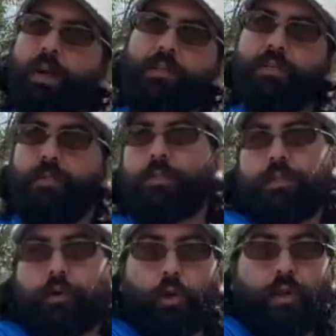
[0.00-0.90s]
want to just use the
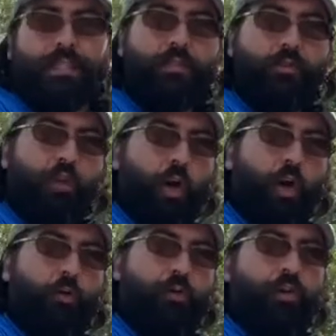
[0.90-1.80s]
soil that's in your
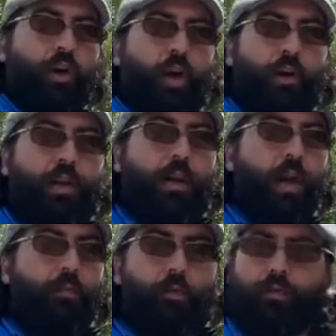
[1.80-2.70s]
yard or in your garden
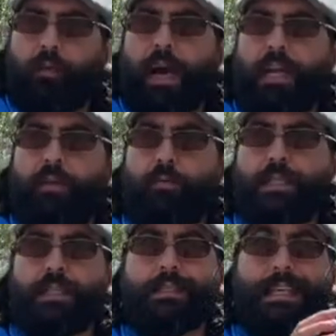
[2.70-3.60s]
for a variety of
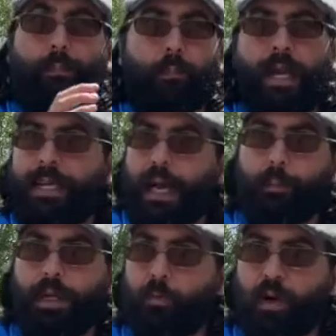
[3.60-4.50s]
reasons. It might not
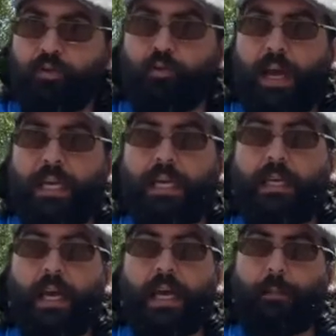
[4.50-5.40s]
be well draining,
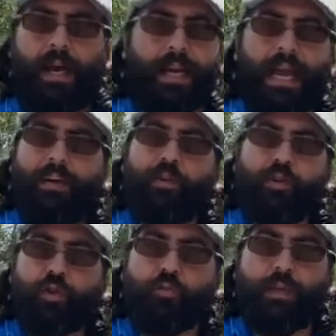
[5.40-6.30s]
it might not have the
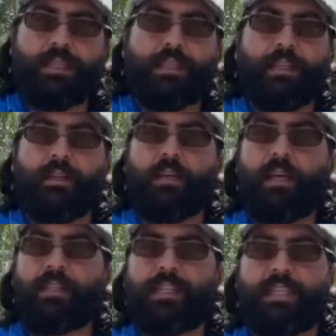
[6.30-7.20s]
nutrients that the
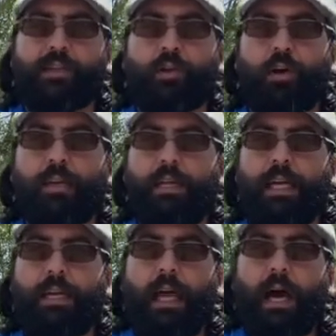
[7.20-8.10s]
seeds are going to
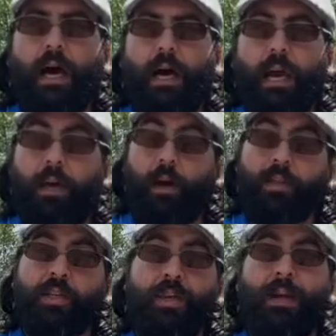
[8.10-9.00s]
need, and
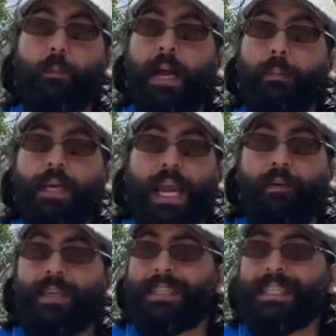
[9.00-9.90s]
also it might be
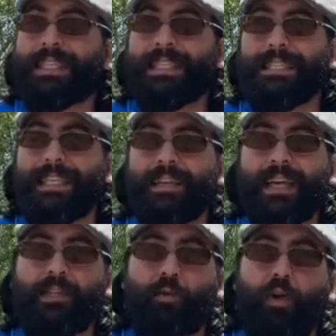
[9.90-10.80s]
carrying diseases in
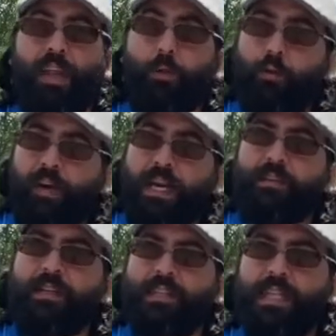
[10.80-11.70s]
that soil that will affect
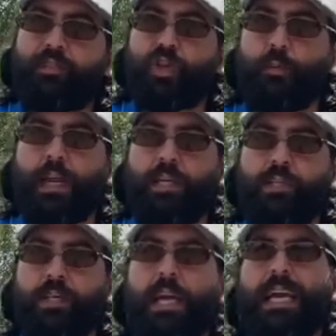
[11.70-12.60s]
the seed's
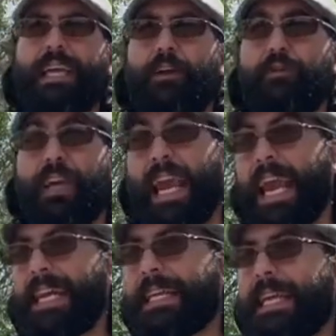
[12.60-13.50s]
germination. Now, you
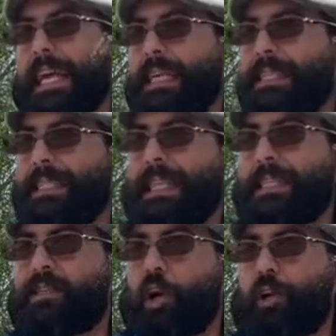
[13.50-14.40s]
can get a
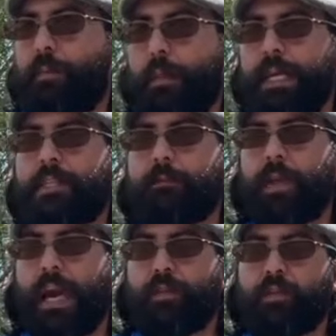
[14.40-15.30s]
seed starting mix
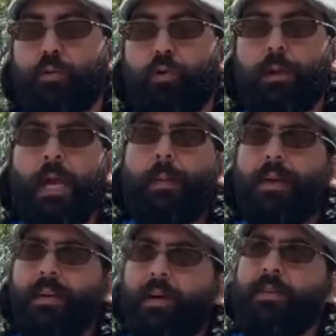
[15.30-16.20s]
at the store.
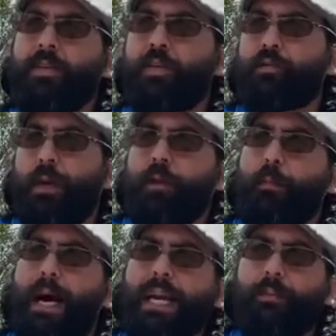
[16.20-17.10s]
You can also use regular
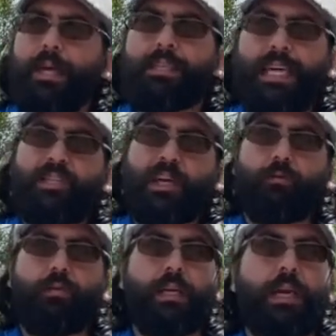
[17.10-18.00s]
potting mix. That
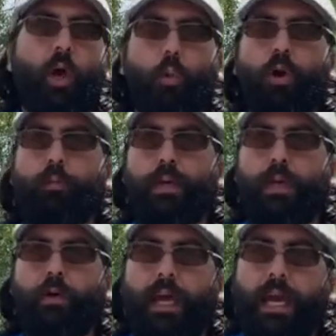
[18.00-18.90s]
generally will be
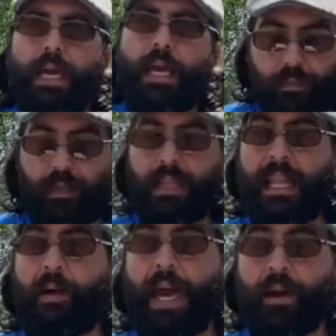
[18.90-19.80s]
okay.
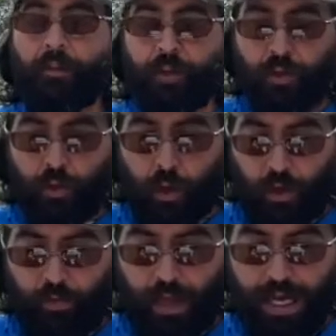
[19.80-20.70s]
Now, after you do
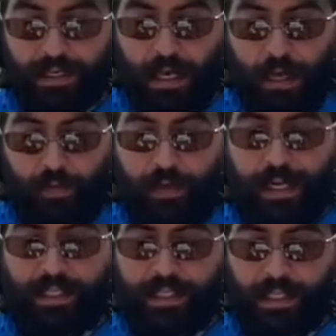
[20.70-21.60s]
all of that, the
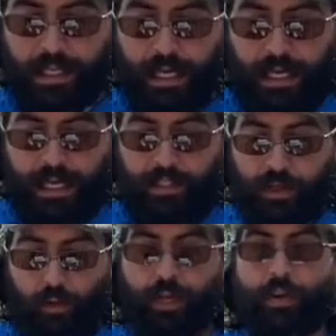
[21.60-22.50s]
next thing is you're
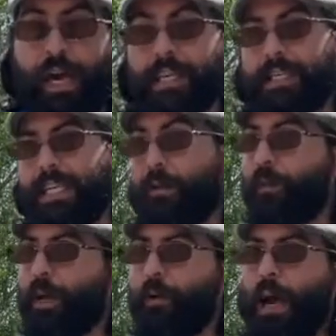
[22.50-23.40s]
going to actually need to
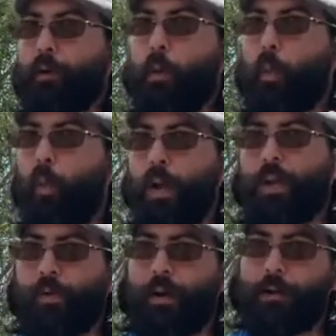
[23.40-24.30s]
figure out what are
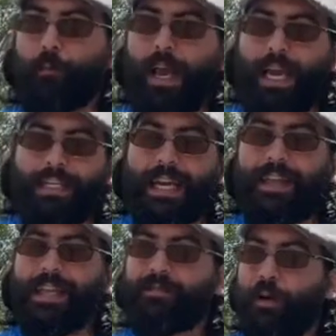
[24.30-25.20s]
you going to plant, and
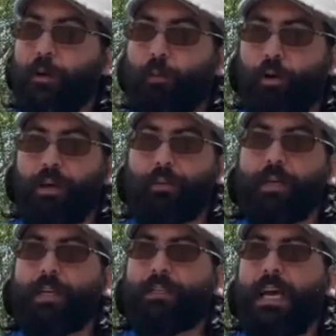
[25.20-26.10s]
that's very important
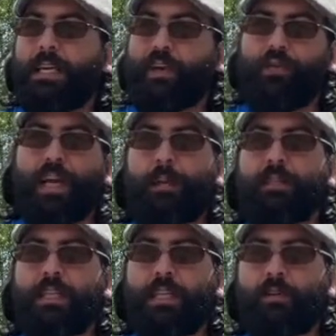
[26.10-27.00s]
because different times
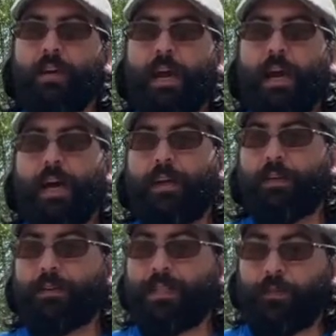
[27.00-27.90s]
of year,
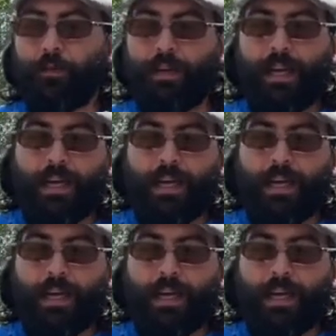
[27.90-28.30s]
there's different